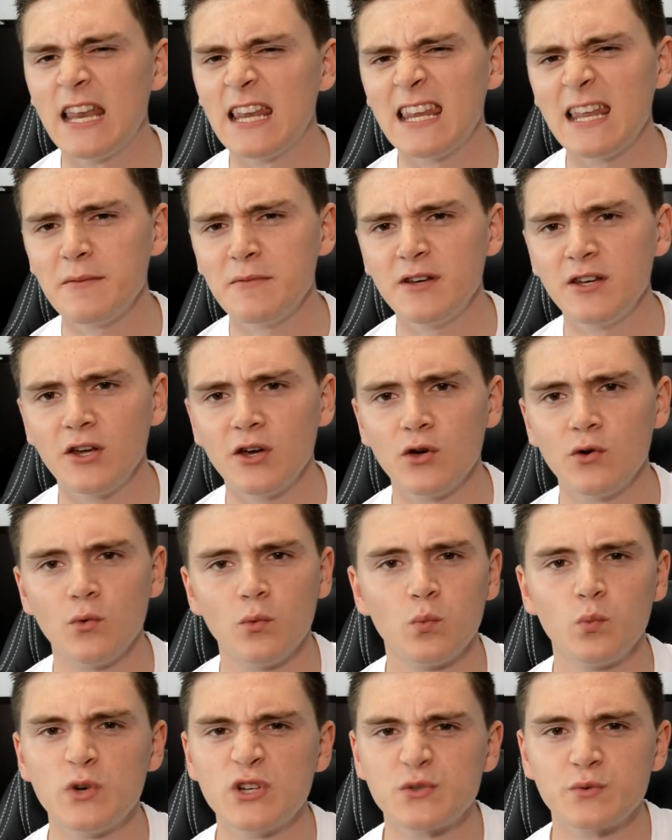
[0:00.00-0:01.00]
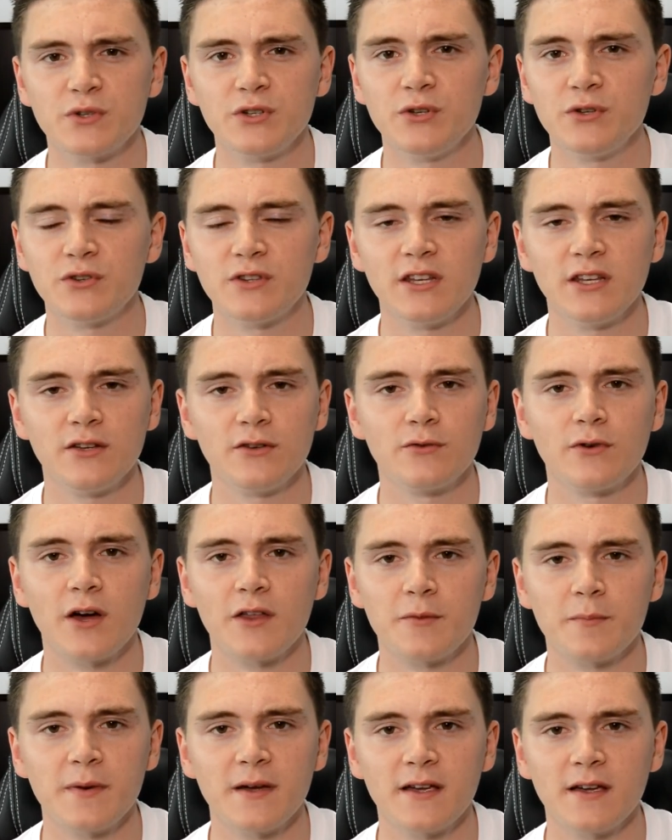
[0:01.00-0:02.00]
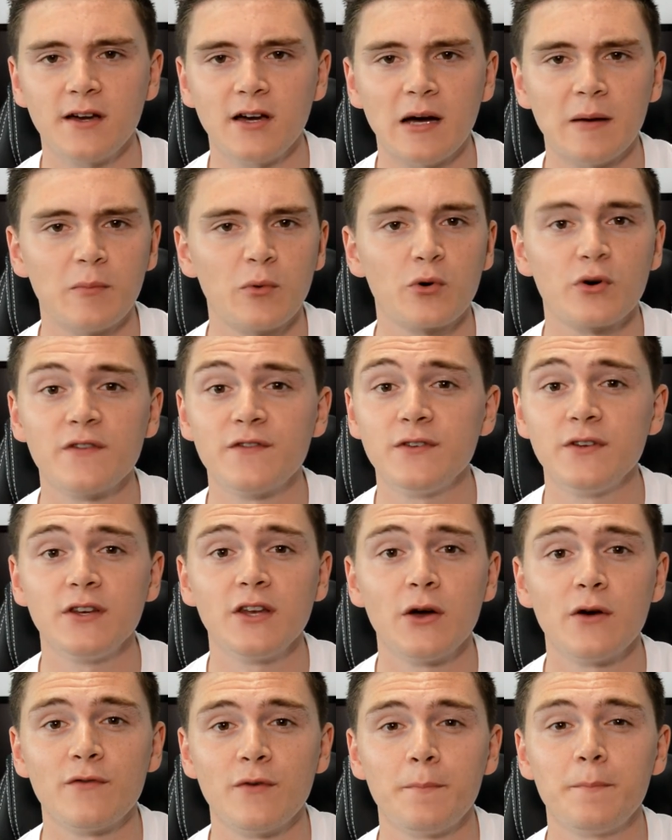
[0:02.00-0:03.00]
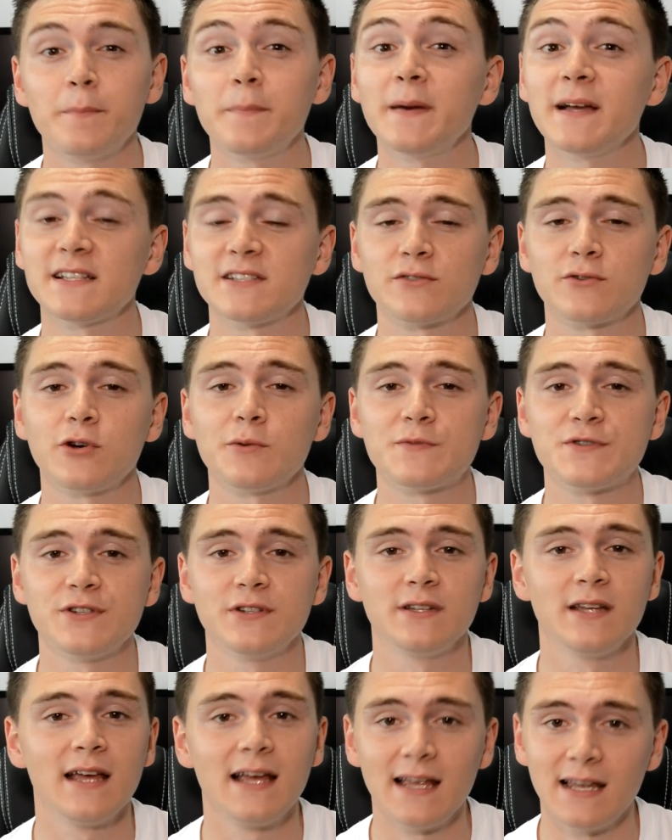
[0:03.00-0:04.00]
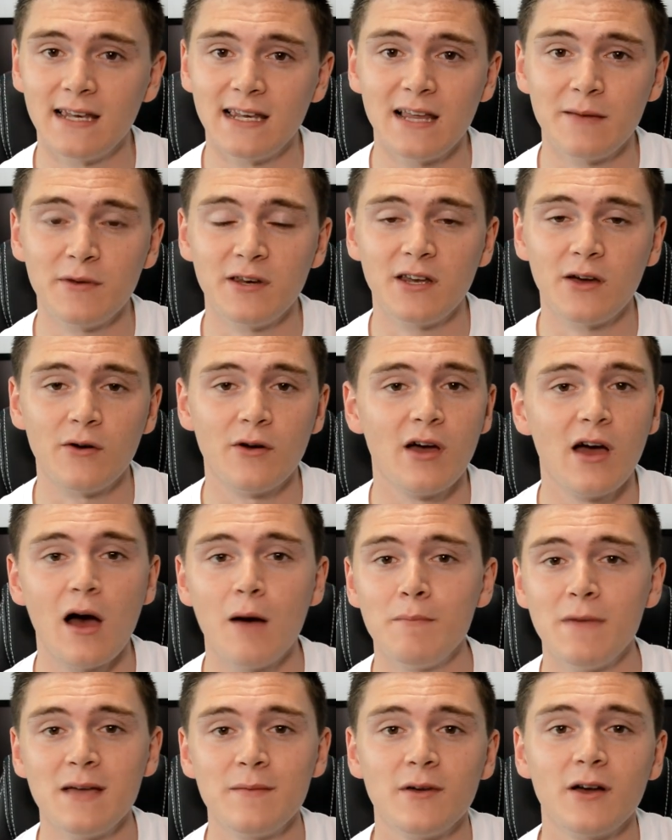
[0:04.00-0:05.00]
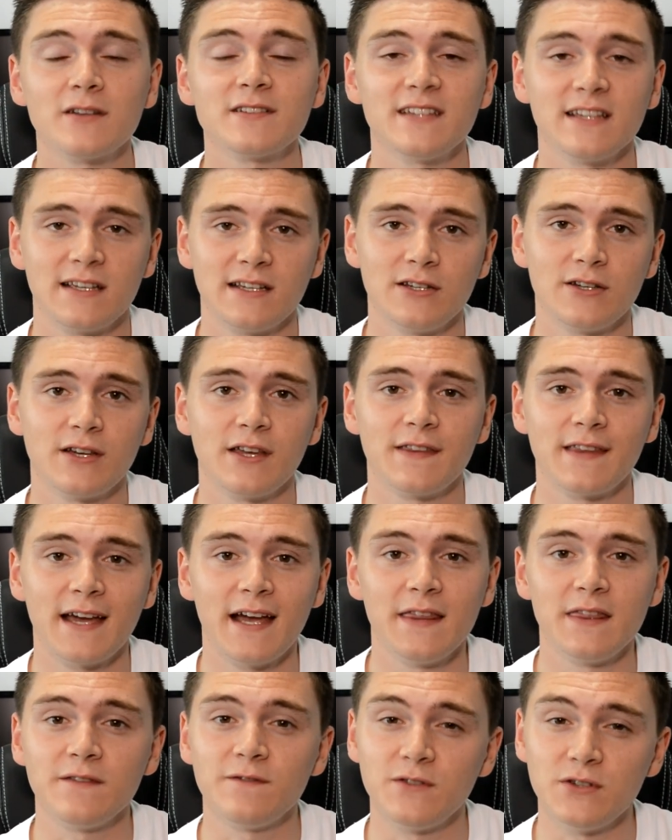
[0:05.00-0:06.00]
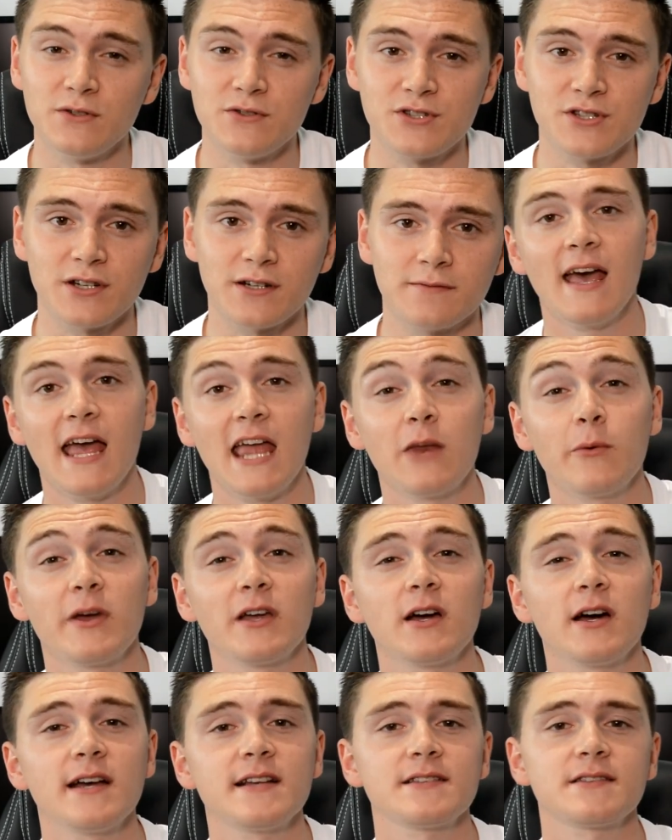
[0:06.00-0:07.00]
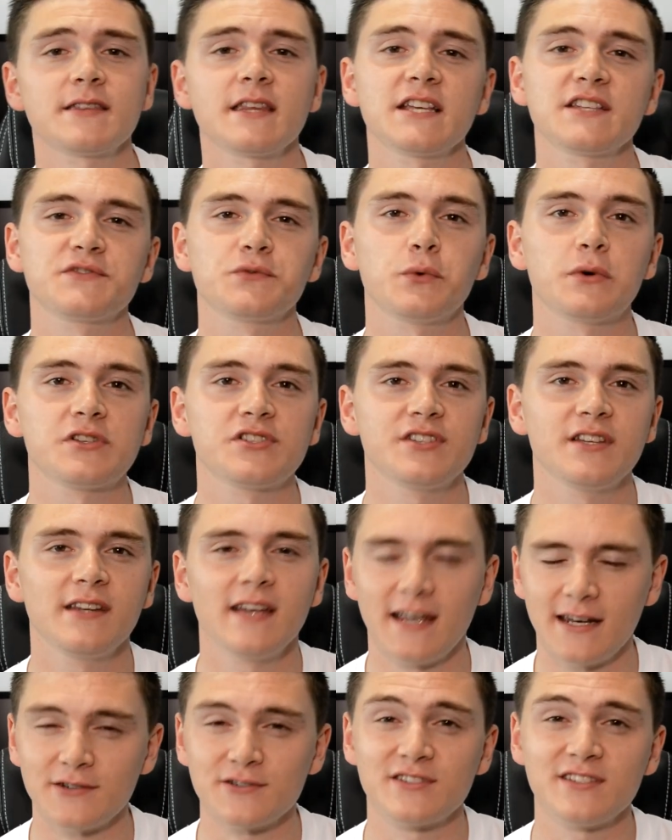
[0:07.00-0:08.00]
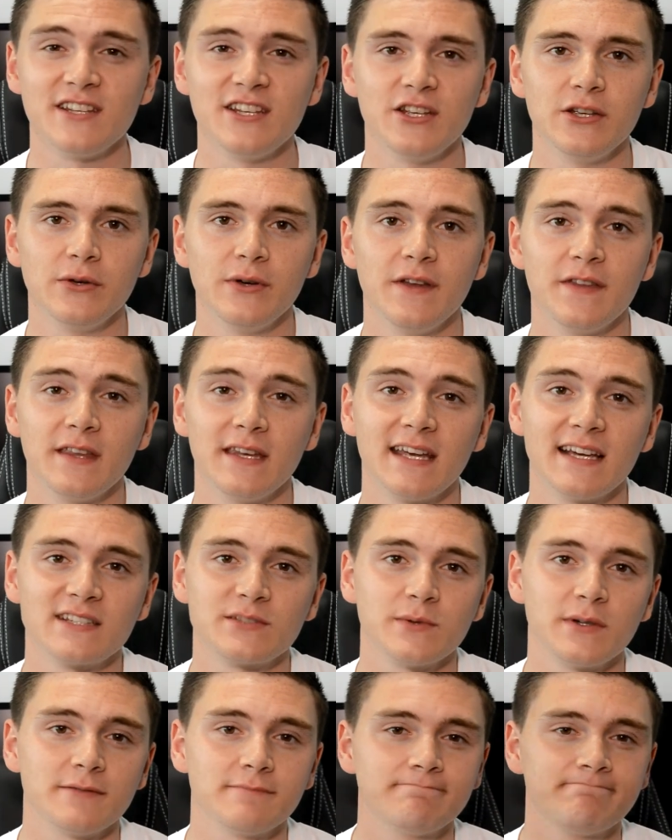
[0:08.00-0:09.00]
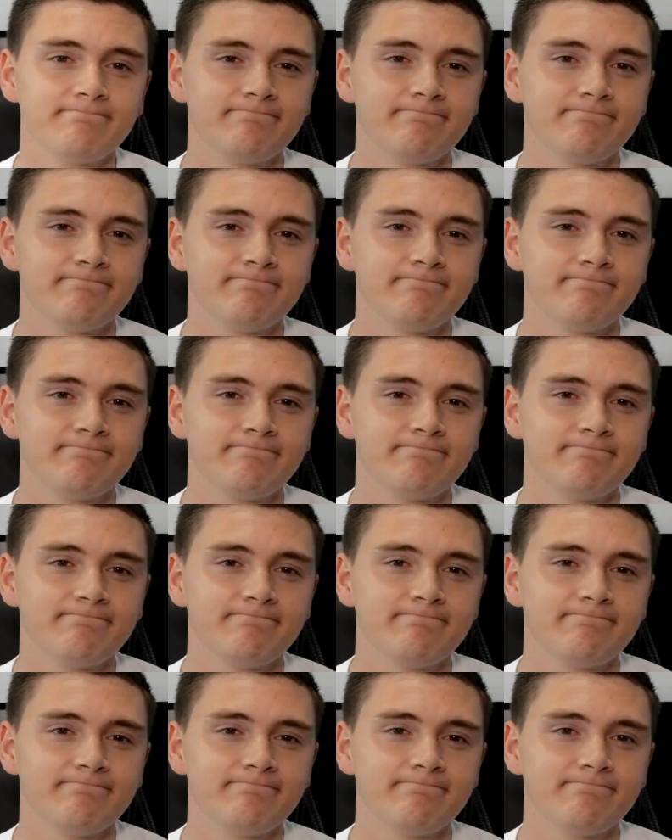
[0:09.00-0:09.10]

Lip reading: Let me know which one you think you'd rather pick up, or if you know of a better option, let me know and maybe I'll take a look at that in the future. Anyway guys, thanks for watching and I'll see you in the next one.